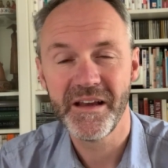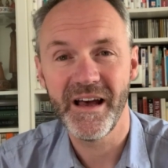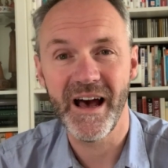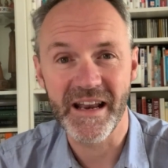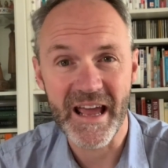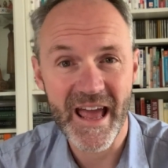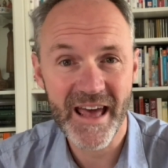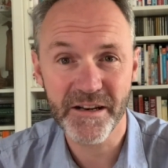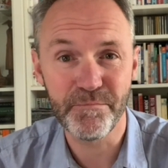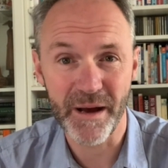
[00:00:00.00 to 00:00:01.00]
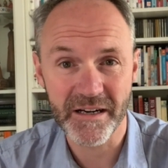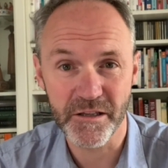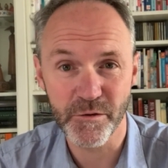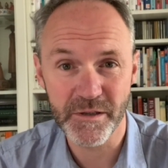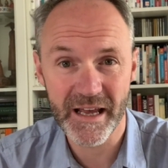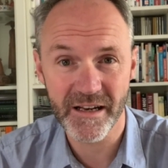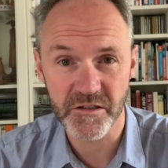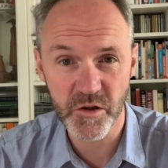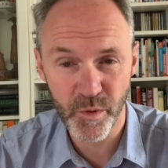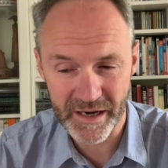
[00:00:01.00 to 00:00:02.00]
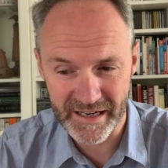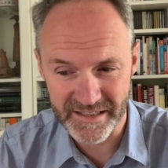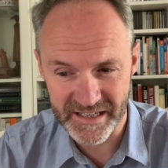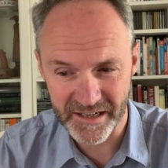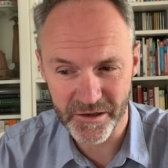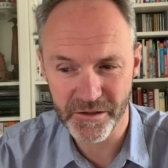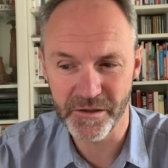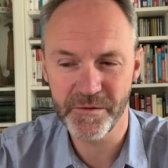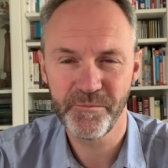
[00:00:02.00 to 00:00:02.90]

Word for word: And I headed back to the hotel as quickly as I could.